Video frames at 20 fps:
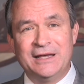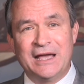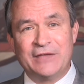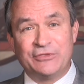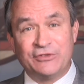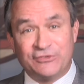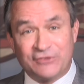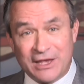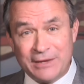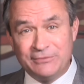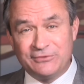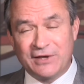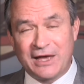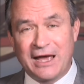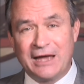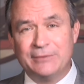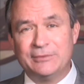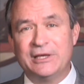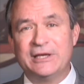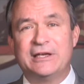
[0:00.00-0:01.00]
At the same
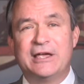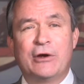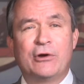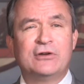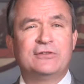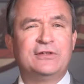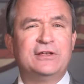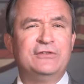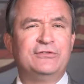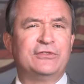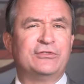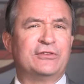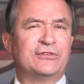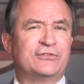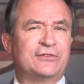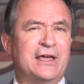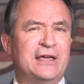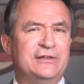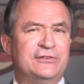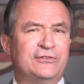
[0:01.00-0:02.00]
time, it guarantees that the
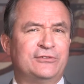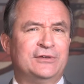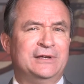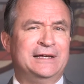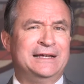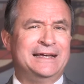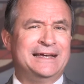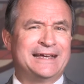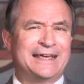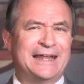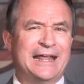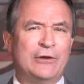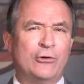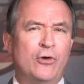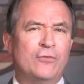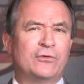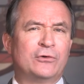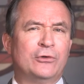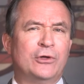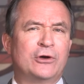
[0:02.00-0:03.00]
states cannot
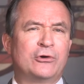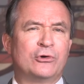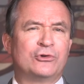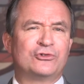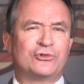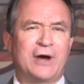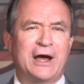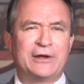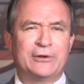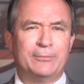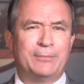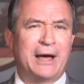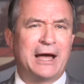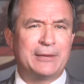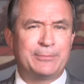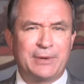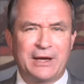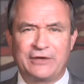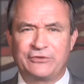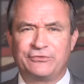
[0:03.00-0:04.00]
overlook or try to
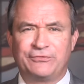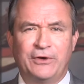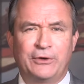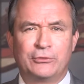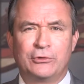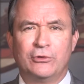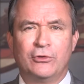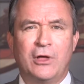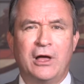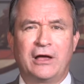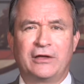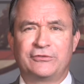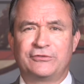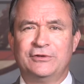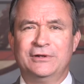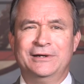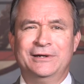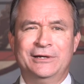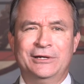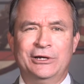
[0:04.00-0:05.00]
bypass federal
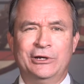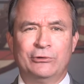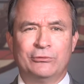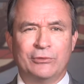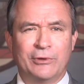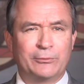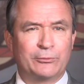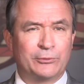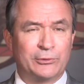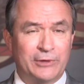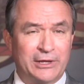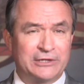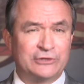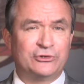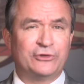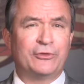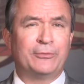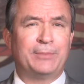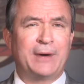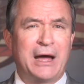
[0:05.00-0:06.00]
laws rel
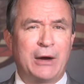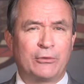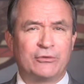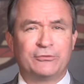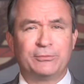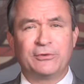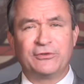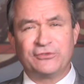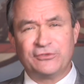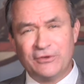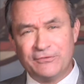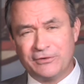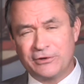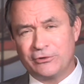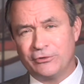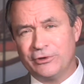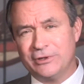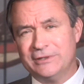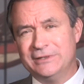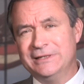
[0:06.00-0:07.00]
related to the power
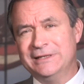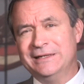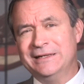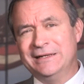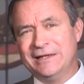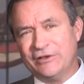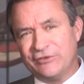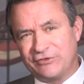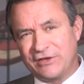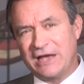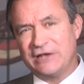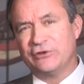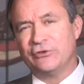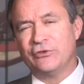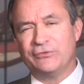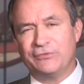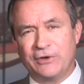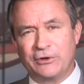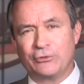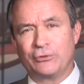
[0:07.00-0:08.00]
specifically assigned to
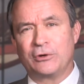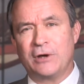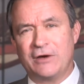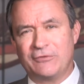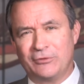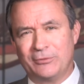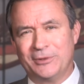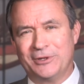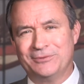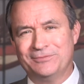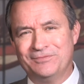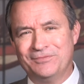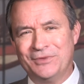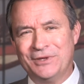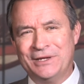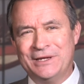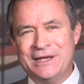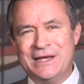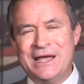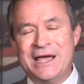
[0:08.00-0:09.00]
the federal government.
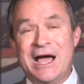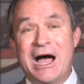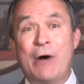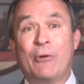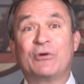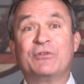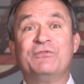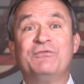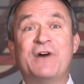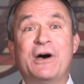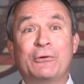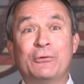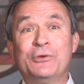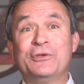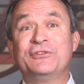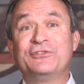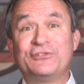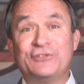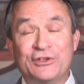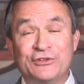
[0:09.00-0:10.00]
Our
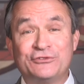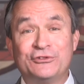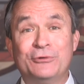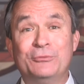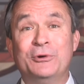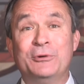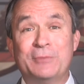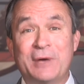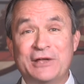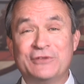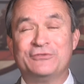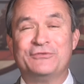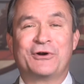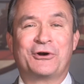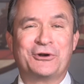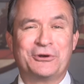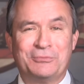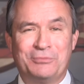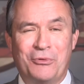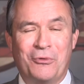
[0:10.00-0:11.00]
federal system remains
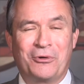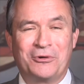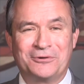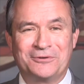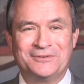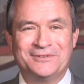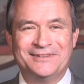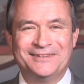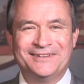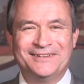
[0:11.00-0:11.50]
very important.